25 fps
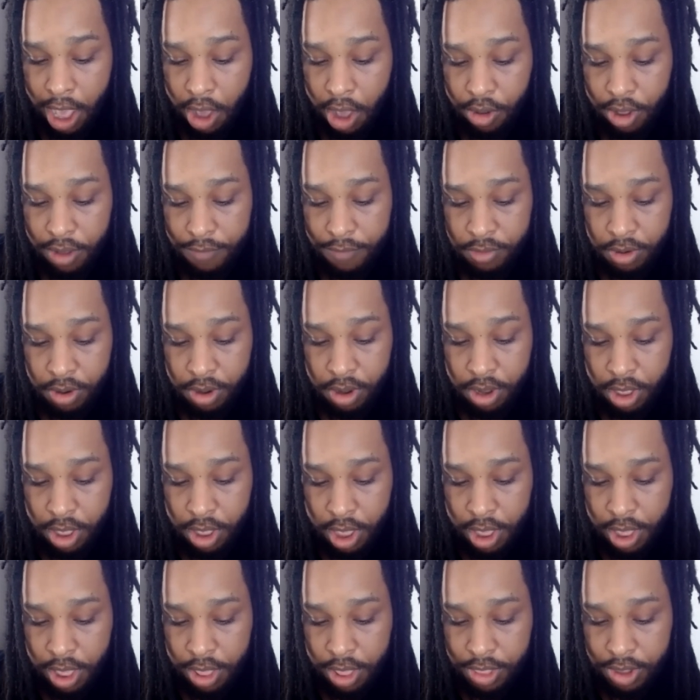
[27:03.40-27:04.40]
however,
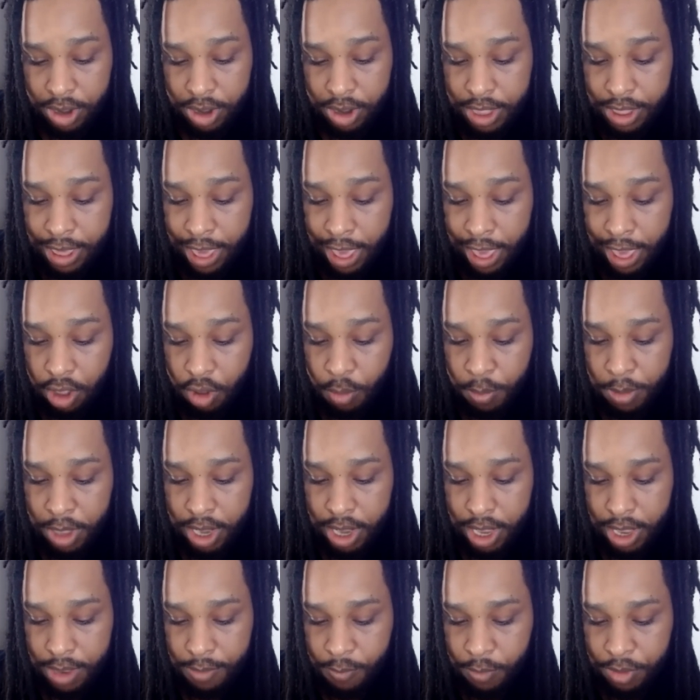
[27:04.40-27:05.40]
their
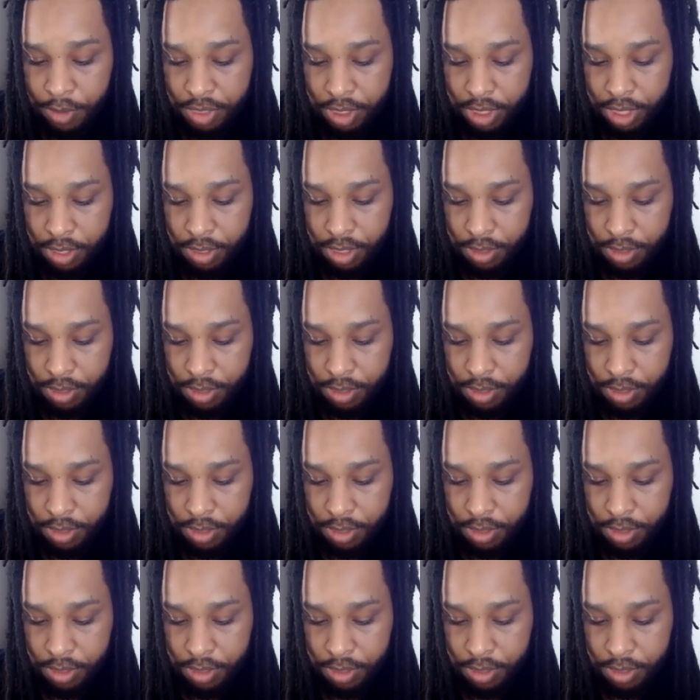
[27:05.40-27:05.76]
entanglement with,